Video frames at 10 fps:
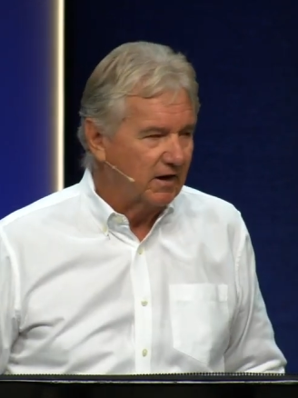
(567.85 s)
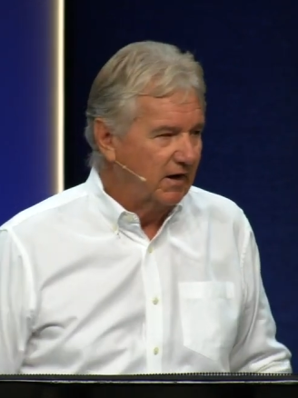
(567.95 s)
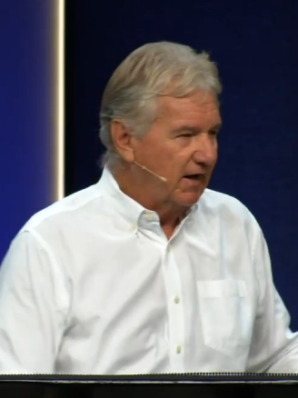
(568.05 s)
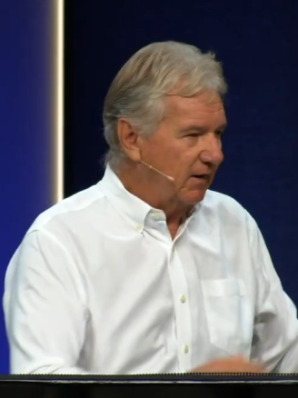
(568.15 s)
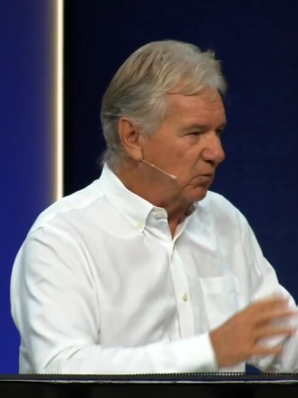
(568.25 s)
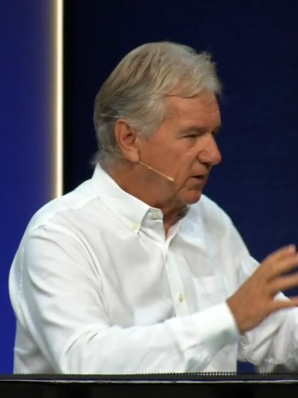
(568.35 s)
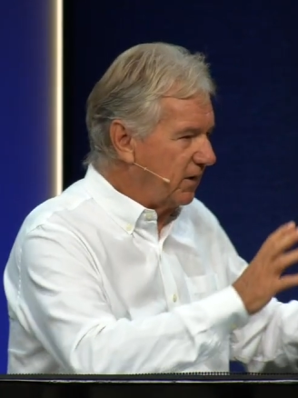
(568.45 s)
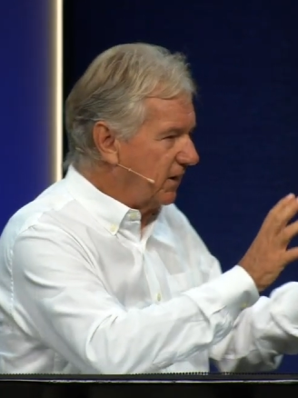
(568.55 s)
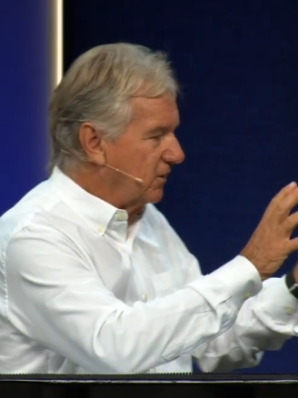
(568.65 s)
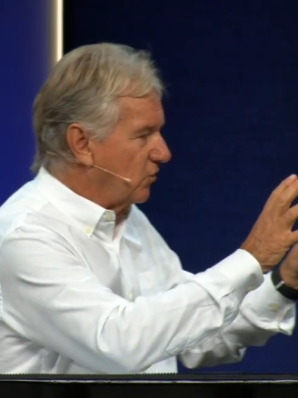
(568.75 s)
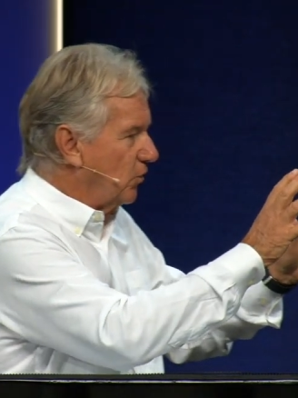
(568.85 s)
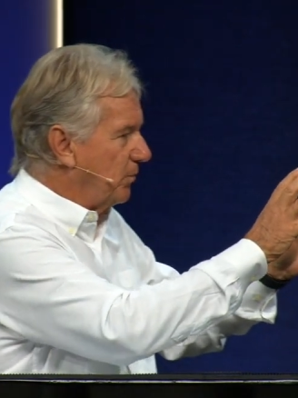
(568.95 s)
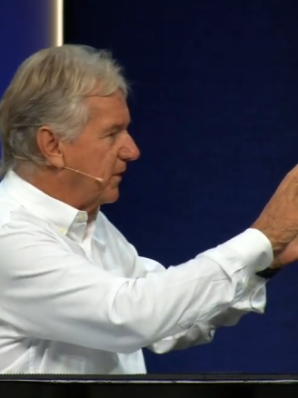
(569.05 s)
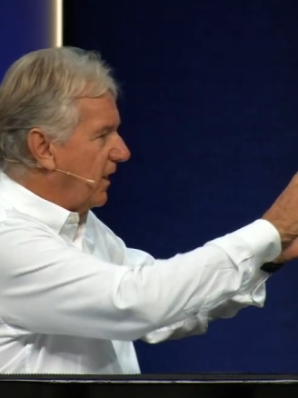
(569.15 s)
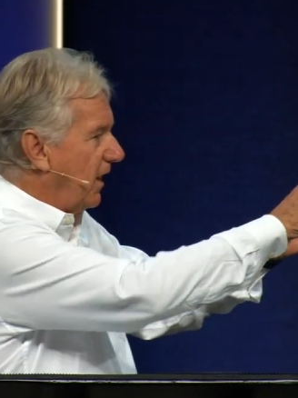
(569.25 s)
And, and we could get a
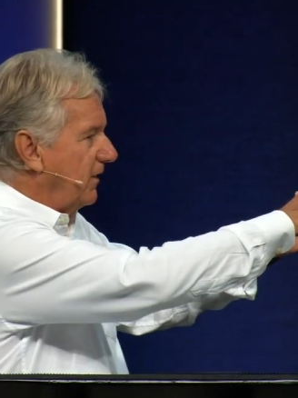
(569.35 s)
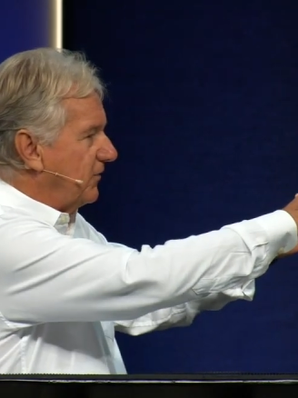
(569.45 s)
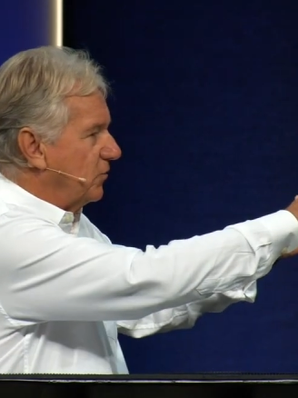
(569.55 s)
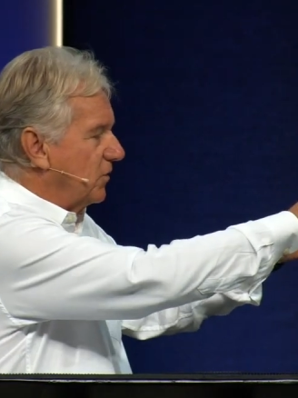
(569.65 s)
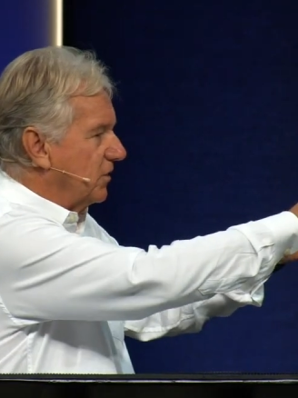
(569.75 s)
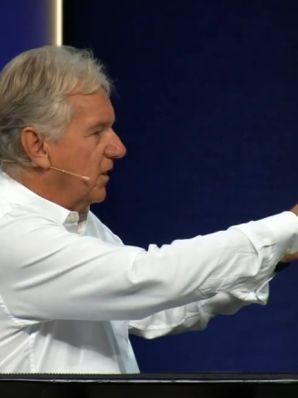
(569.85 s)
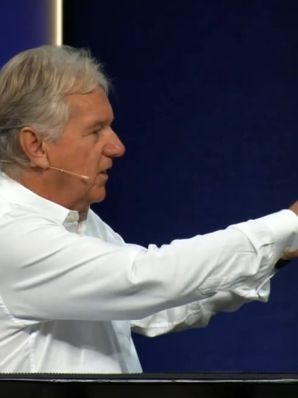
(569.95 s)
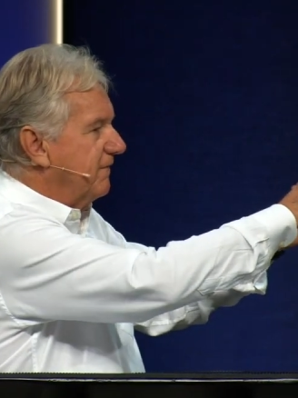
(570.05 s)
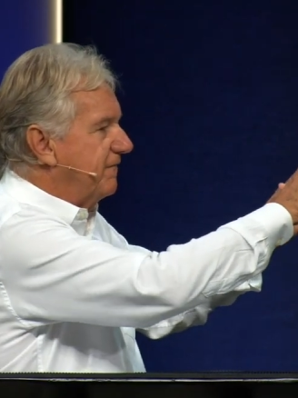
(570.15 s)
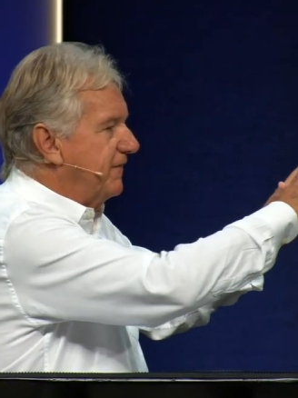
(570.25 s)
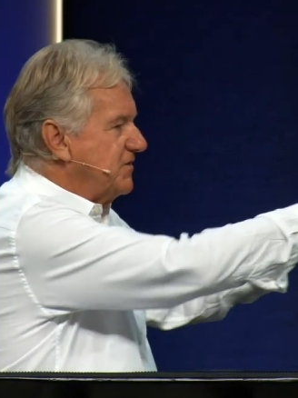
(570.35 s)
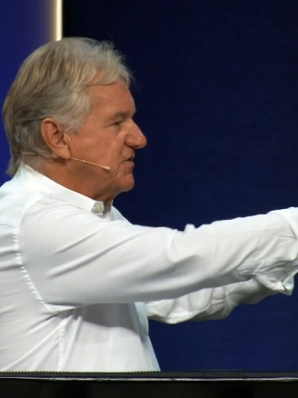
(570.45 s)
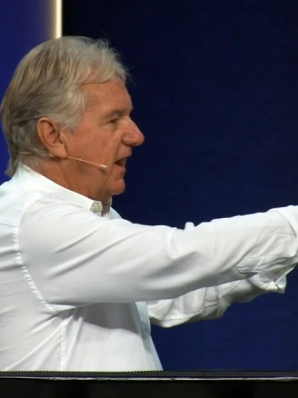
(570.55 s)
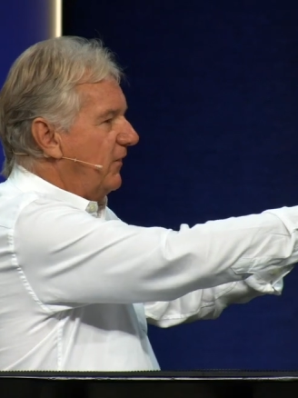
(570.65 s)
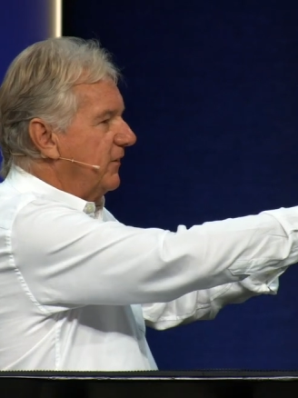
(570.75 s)
group of guys who could
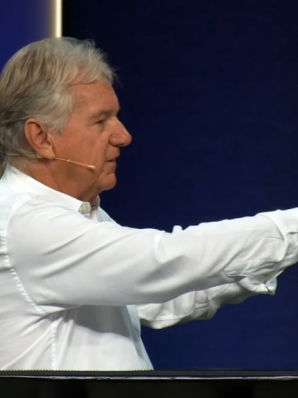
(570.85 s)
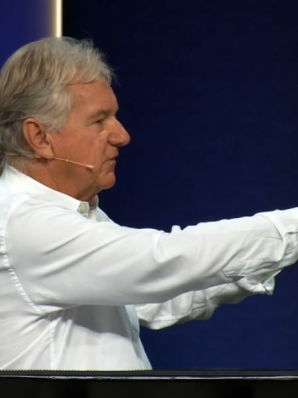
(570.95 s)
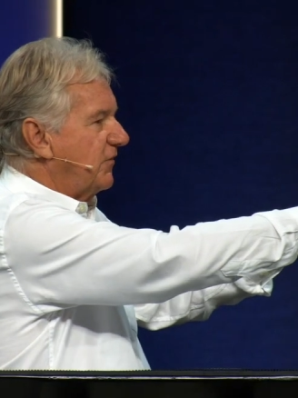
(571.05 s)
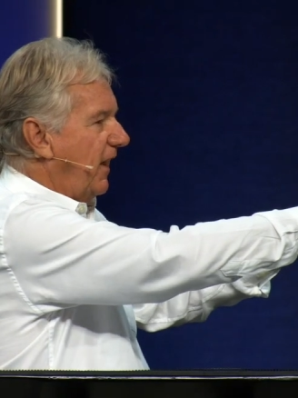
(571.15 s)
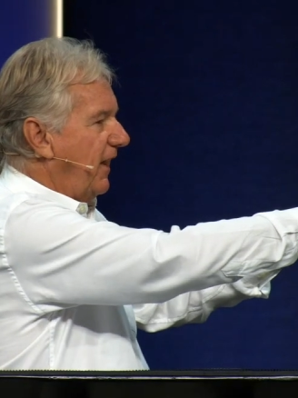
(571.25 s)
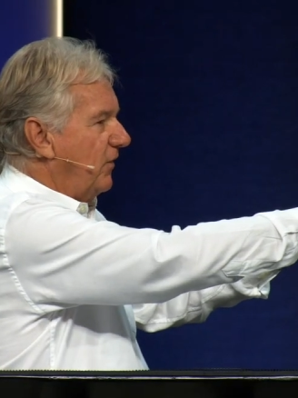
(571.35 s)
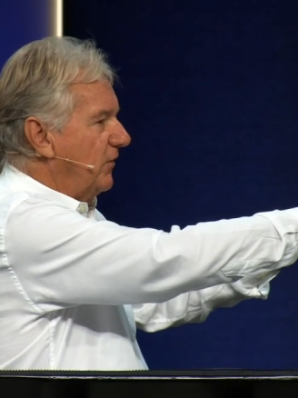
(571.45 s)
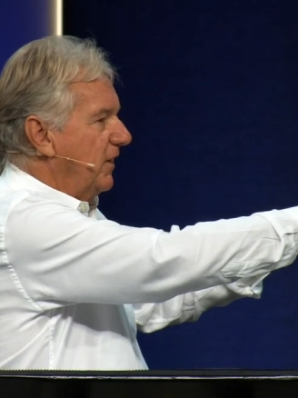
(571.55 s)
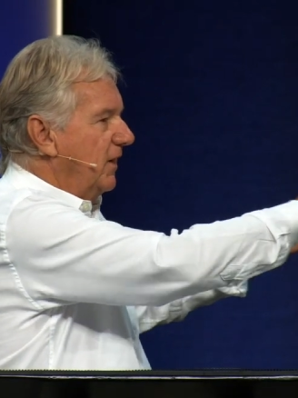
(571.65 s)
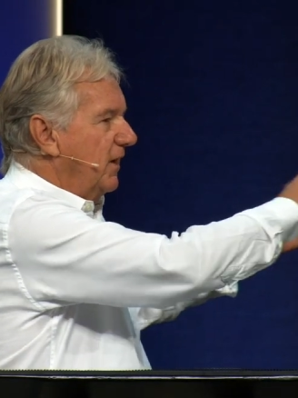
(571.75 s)
fish out in the sound,